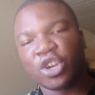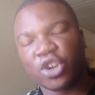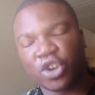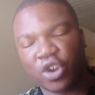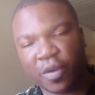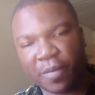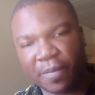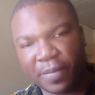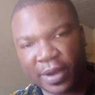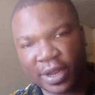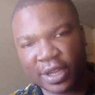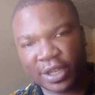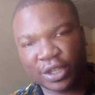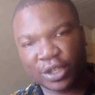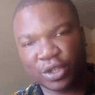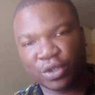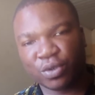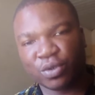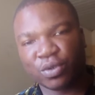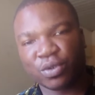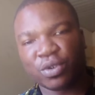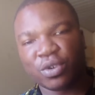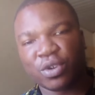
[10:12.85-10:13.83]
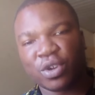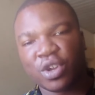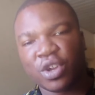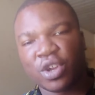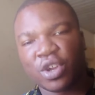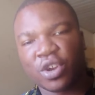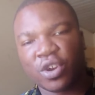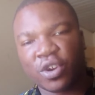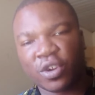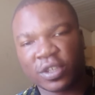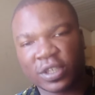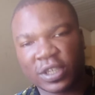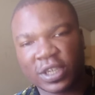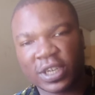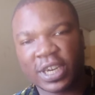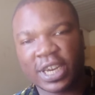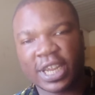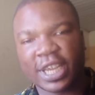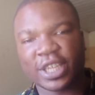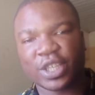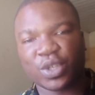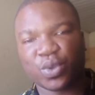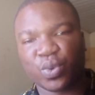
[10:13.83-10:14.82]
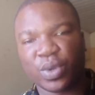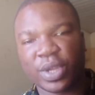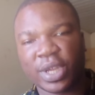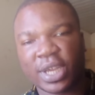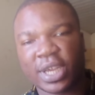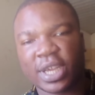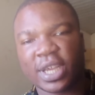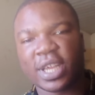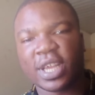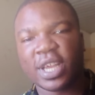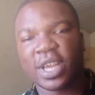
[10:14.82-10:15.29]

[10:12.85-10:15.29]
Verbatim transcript: God bless you. Until next week,